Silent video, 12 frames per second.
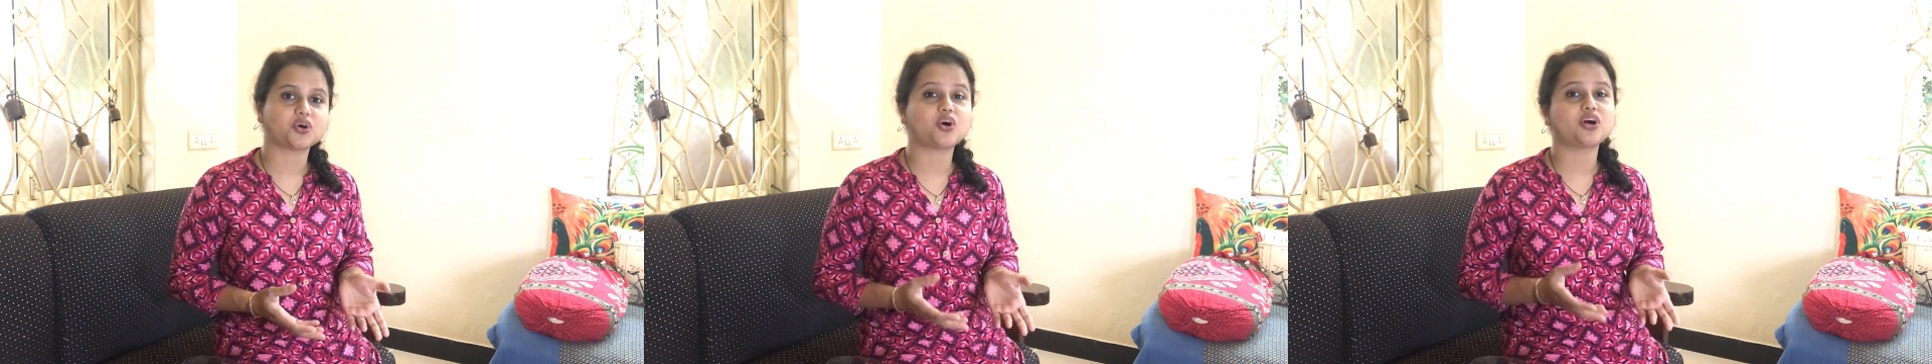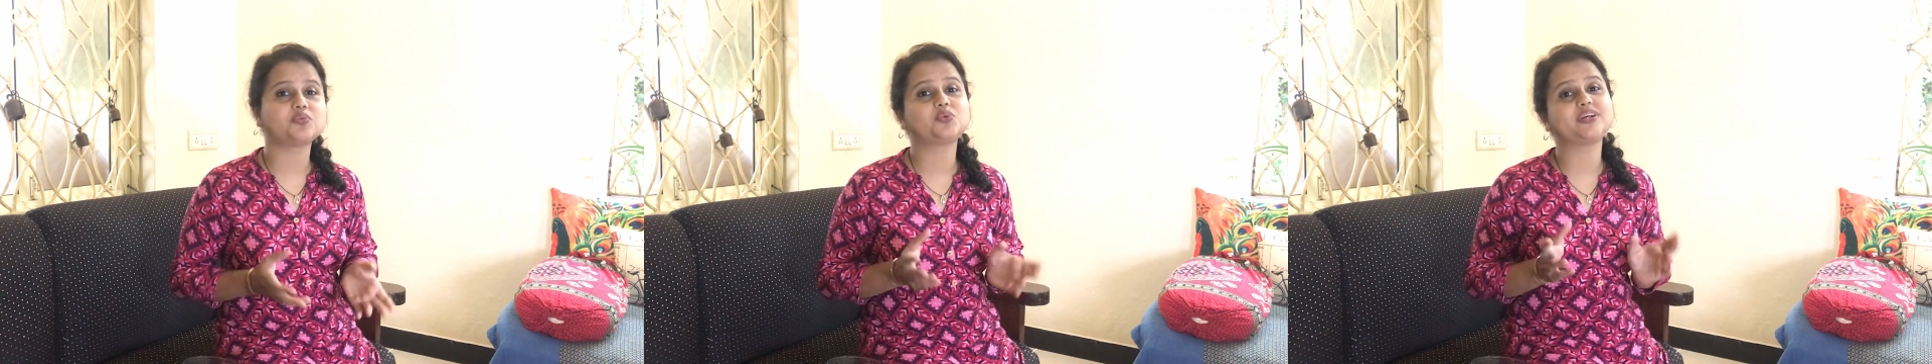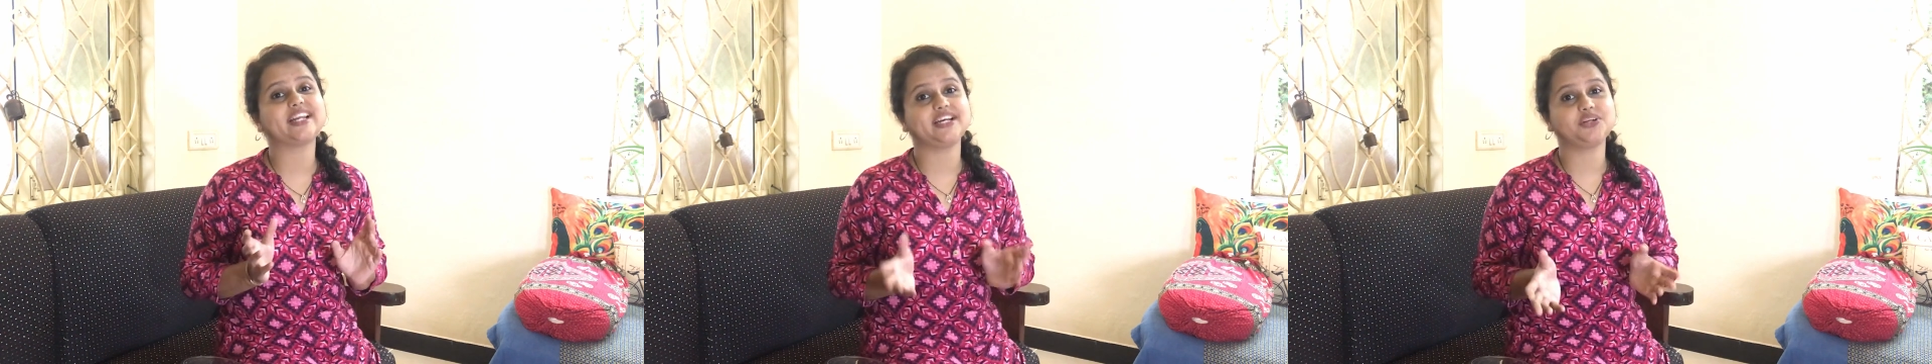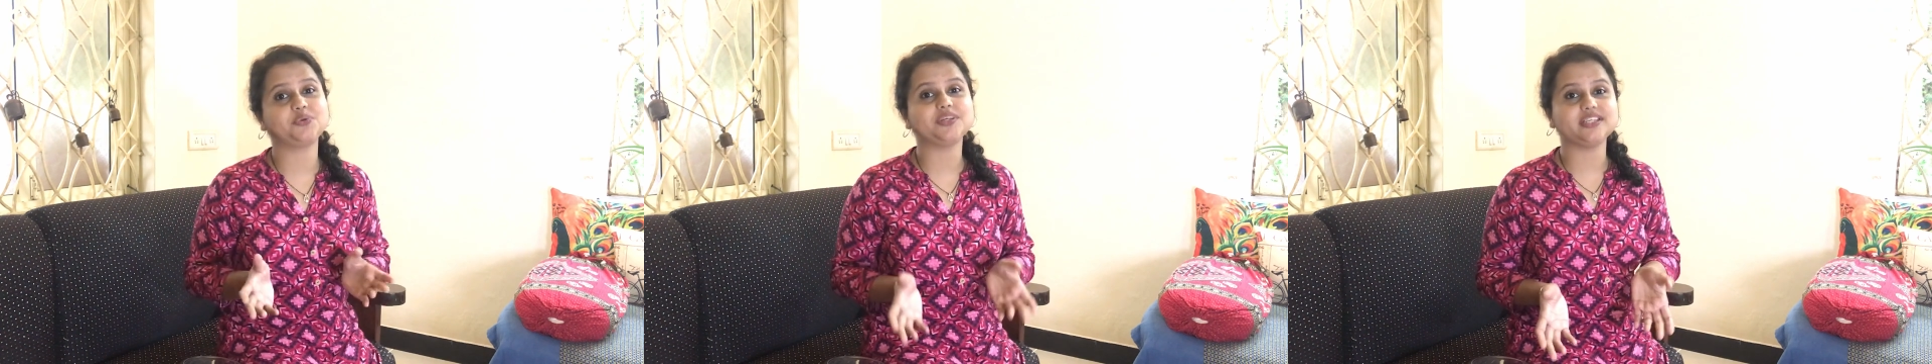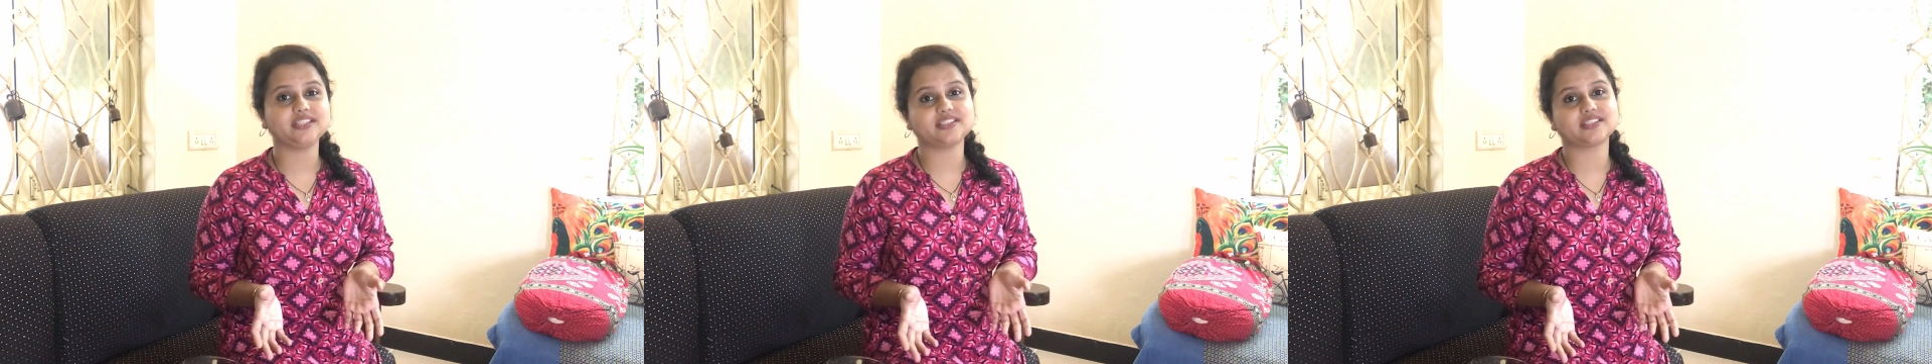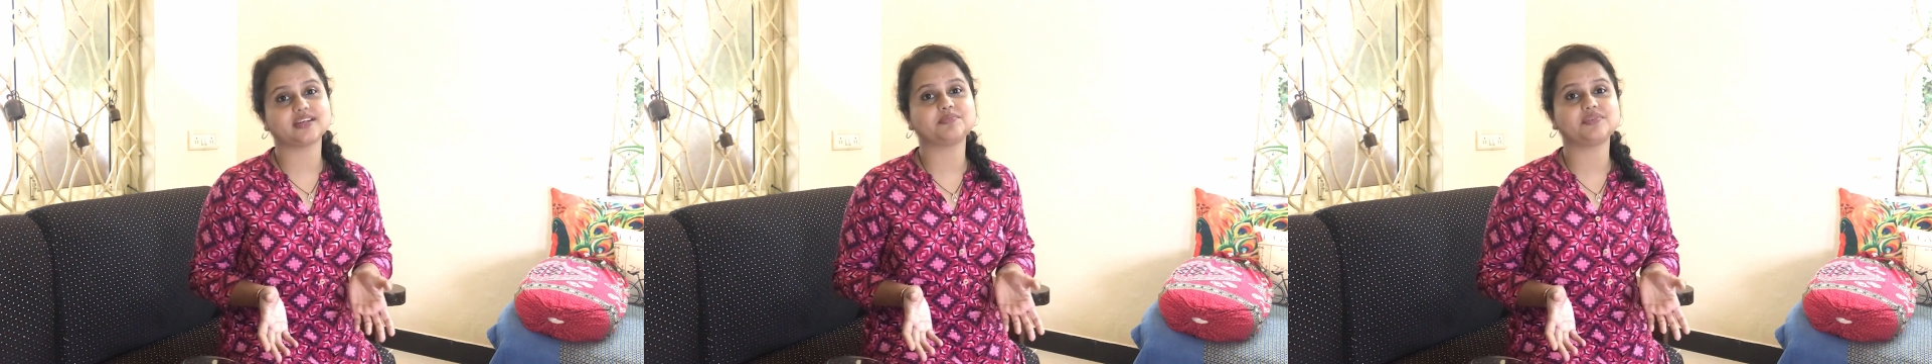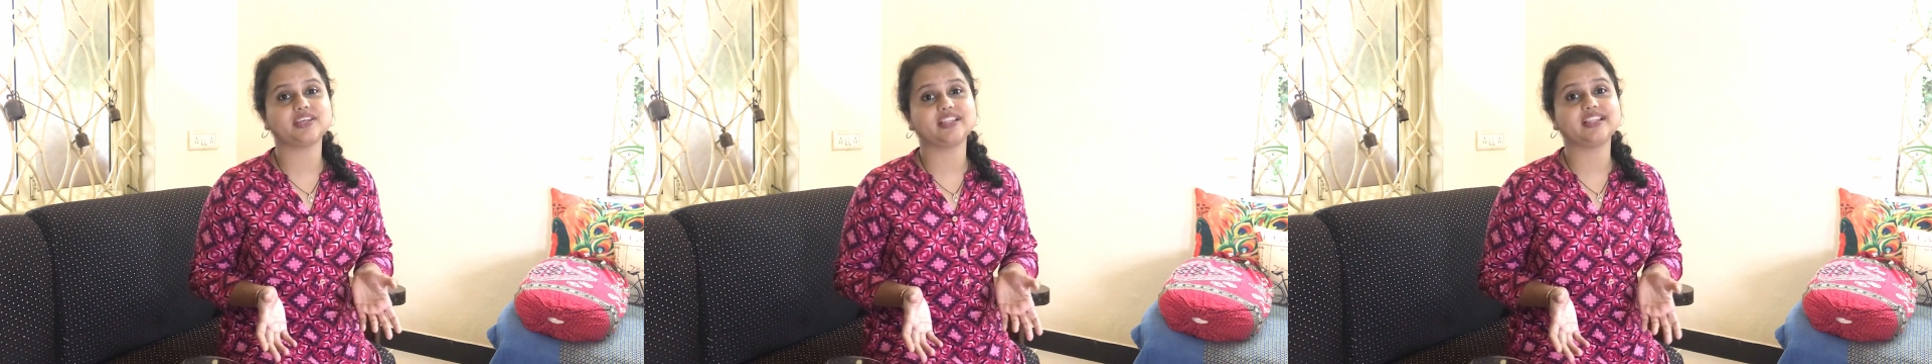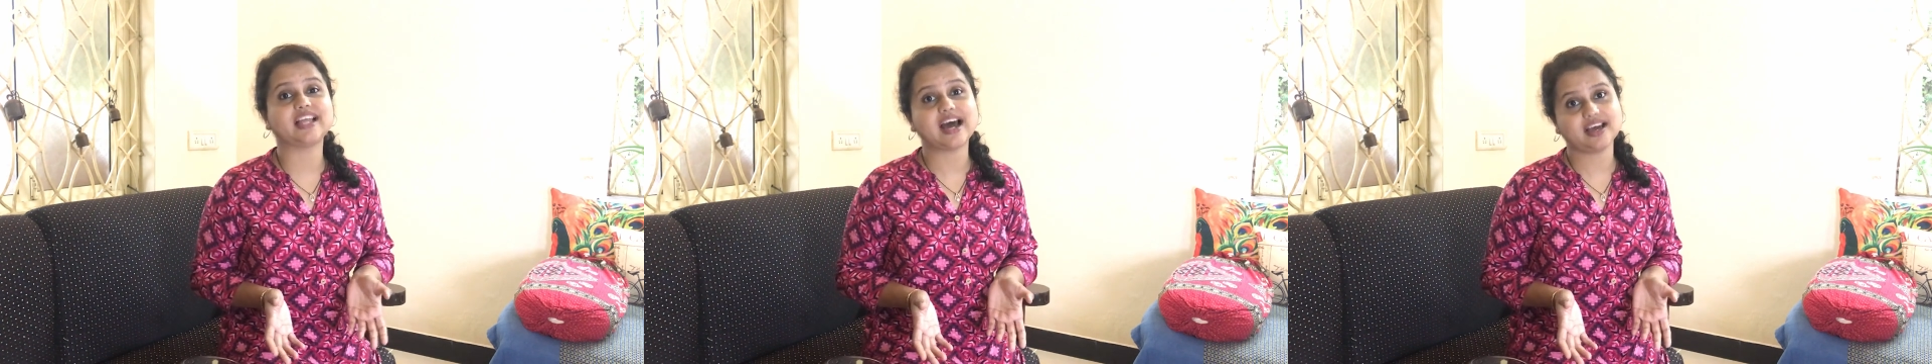or would like to eat
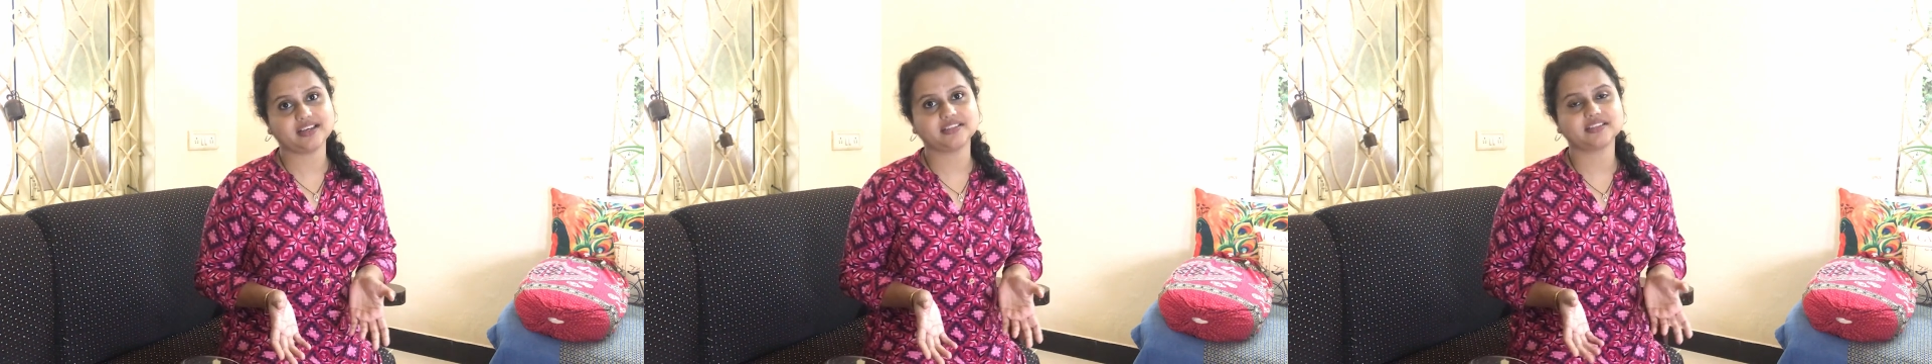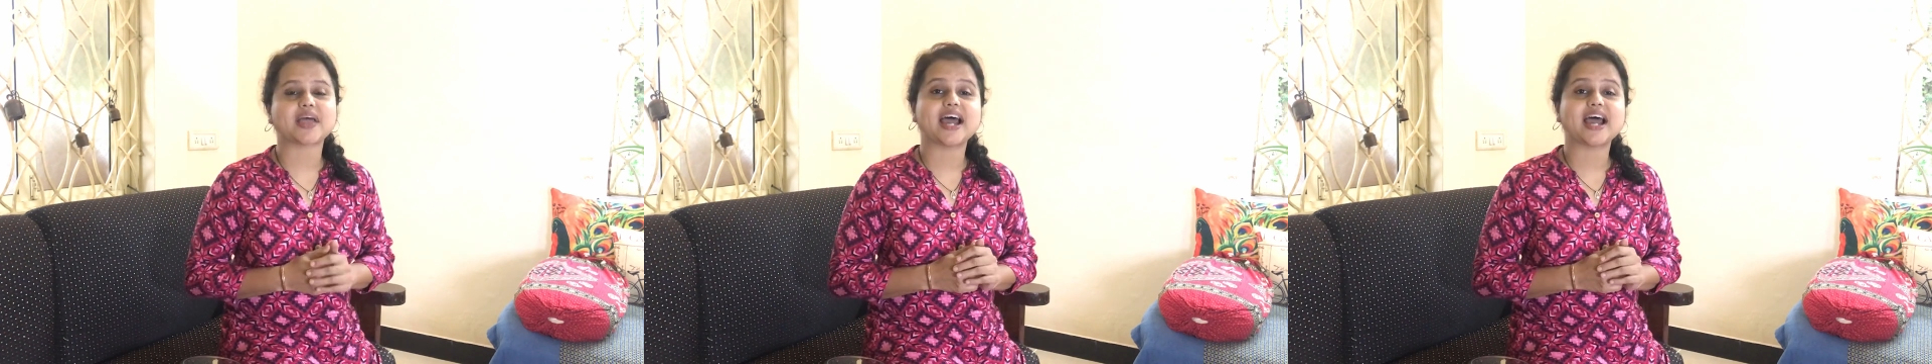something nice,